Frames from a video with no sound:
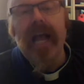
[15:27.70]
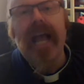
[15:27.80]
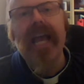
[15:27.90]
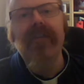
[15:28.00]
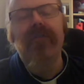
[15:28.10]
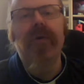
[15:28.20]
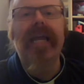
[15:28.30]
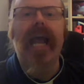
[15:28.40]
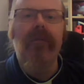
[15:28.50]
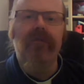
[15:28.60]
if
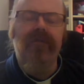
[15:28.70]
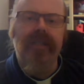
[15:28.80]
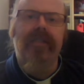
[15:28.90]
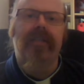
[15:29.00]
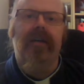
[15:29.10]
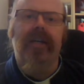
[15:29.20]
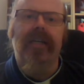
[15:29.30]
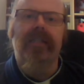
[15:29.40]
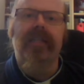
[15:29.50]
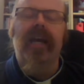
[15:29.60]
we
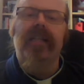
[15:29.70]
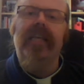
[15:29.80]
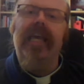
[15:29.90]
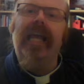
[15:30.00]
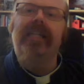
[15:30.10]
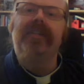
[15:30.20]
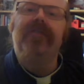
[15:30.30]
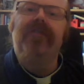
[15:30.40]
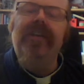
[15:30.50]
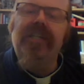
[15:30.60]
emphasize the
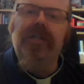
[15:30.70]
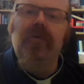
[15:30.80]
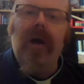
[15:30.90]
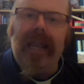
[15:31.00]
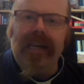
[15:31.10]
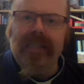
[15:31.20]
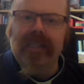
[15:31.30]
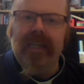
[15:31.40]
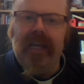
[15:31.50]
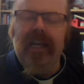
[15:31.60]

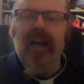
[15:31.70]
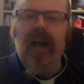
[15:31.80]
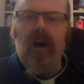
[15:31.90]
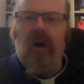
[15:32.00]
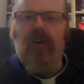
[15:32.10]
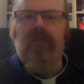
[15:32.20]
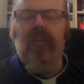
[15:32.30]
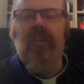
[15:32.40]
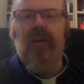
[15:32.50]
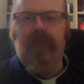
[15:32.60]
individuality of
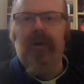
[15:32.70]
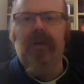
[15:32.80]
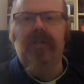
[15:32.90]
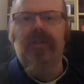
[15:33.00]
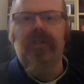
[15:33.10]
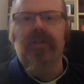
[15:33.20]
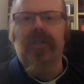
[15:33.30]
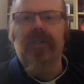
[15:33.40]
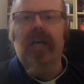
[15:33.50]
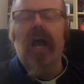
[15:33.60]
the
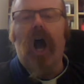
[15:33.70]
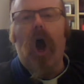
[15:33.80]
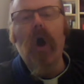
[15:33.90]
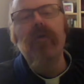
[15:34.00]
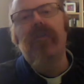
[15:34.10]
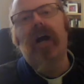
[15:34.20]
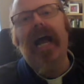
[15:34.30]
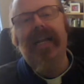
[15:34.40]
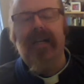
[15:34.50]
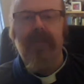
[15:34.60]
persons over
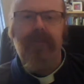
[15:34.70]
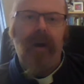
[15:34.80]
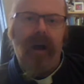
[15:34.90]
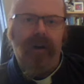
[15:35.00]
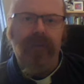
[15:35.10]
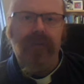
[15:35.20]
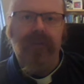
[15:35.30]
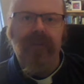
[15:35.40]
and above